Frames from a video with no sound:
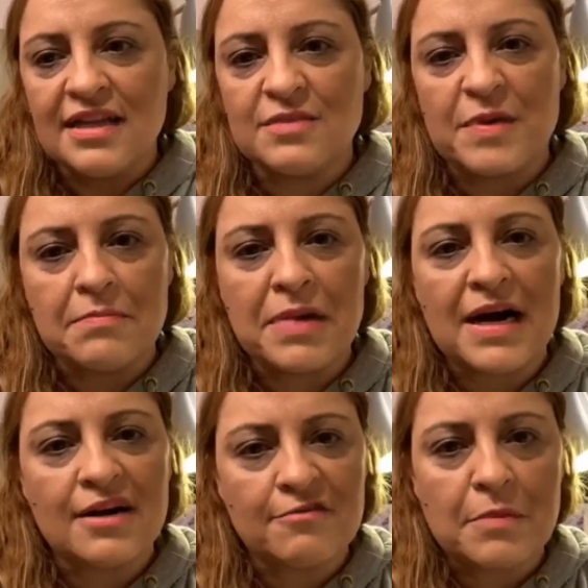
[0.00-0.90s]
it's been
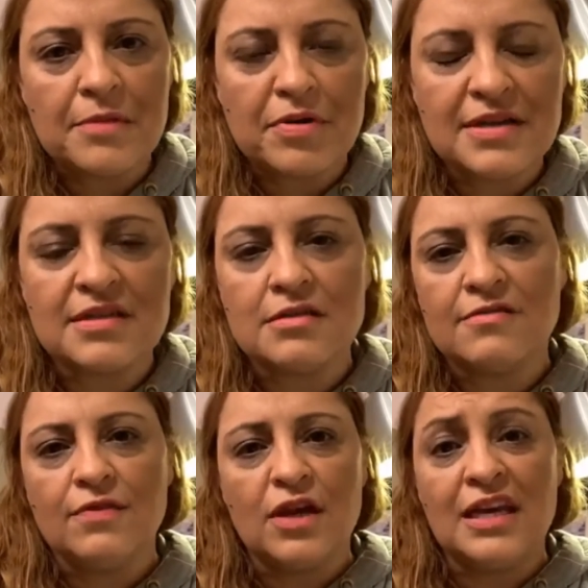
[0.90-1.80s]
part of my process
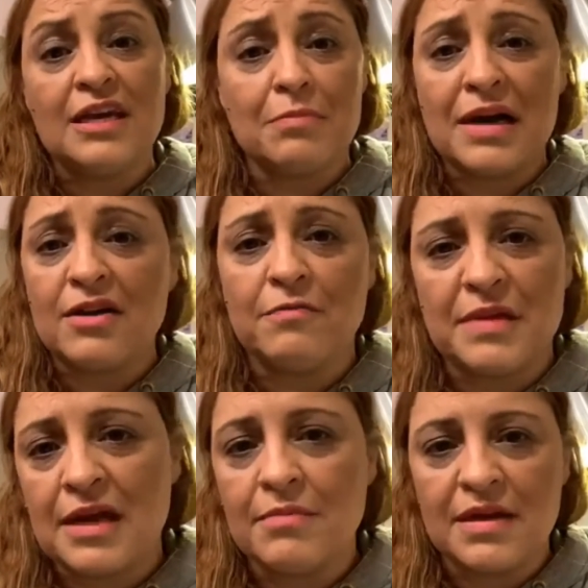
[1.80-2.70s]
of learning and part of
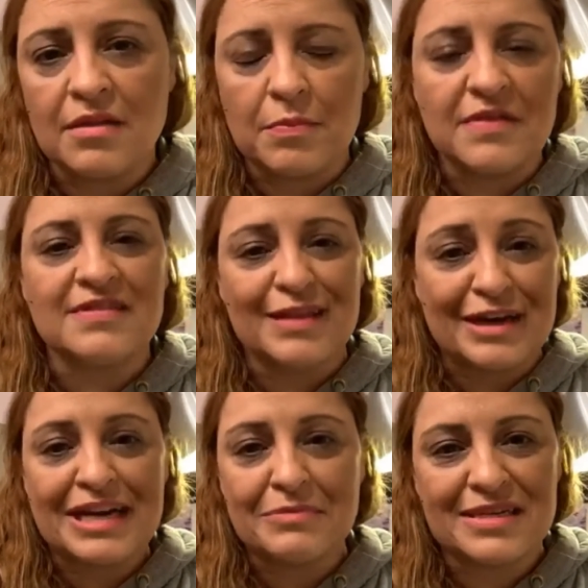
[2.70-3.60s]
becoming the person that
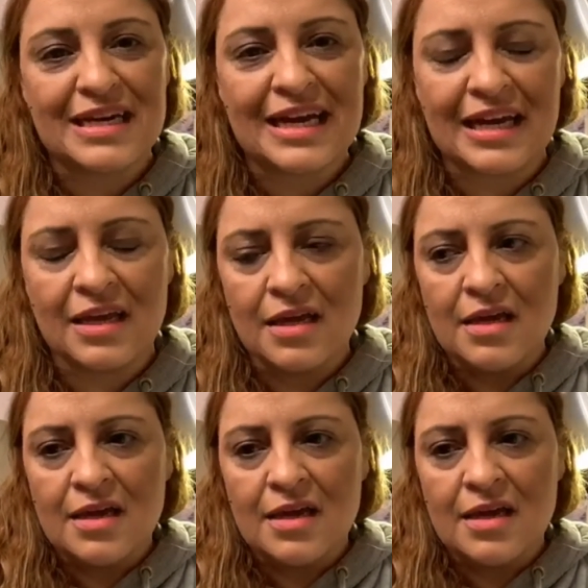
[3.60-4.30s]
I am today.